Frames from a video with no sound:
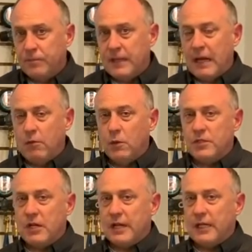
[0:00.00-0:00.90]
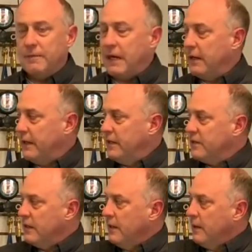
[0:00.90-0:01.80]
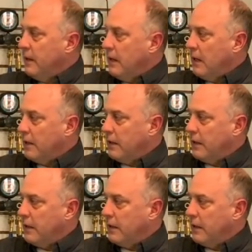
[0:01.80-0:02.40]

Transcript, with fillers: Now what we're talking about is uh,